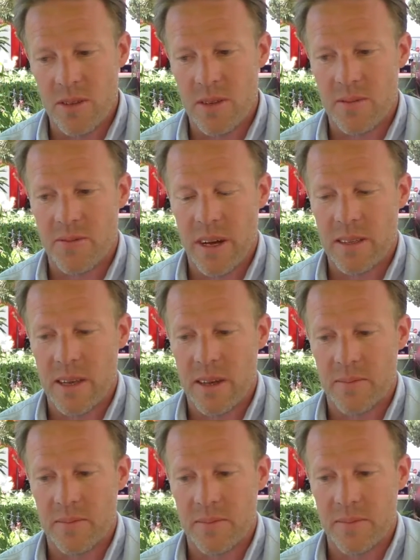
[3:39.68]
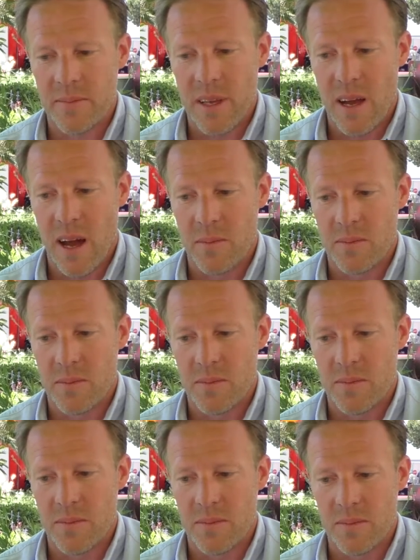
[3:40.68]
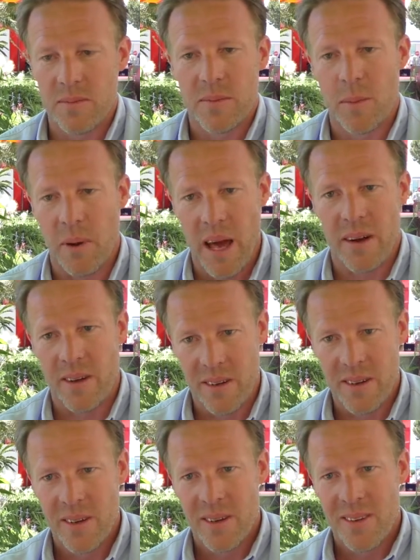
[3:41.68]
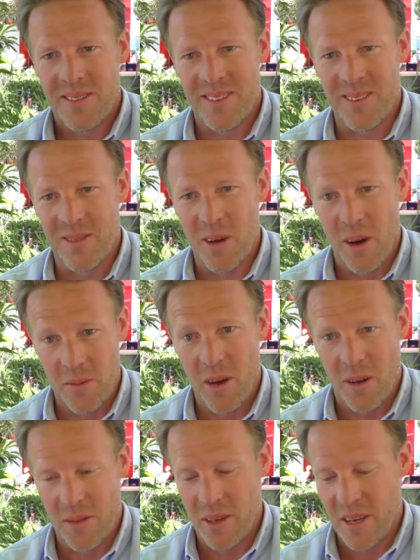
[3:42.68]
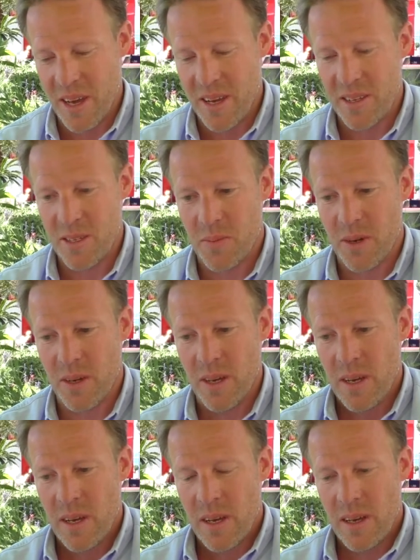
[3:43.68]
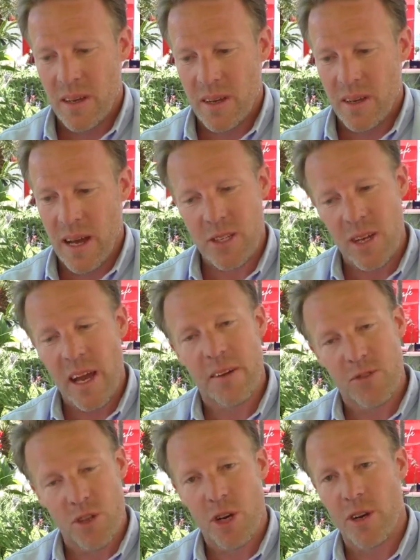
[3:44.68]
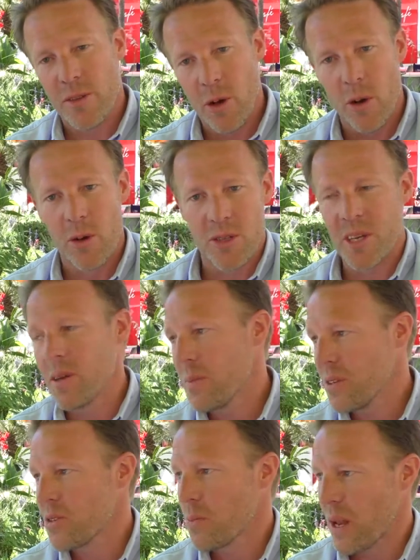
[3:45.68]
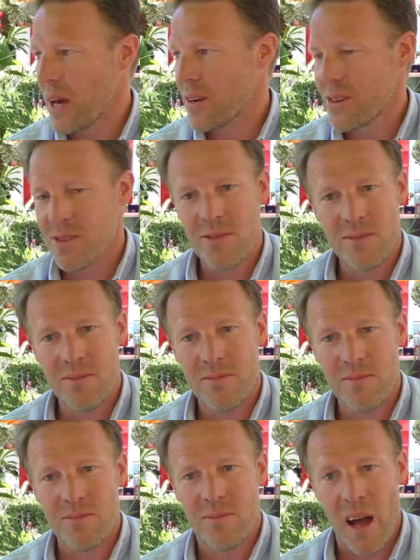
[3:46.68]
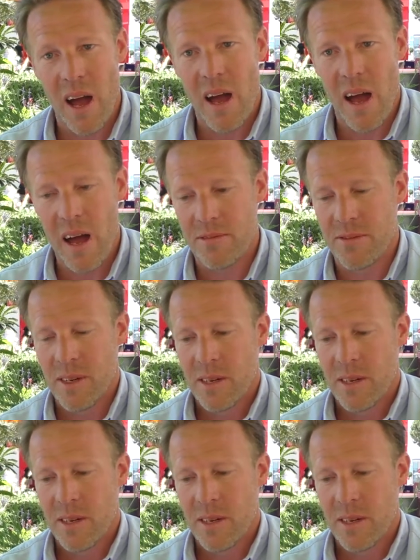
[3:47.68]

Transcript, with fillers: the fact that. I'm. Um, the planner the, on, on the case, but actually I've turned the whole team into planners. I have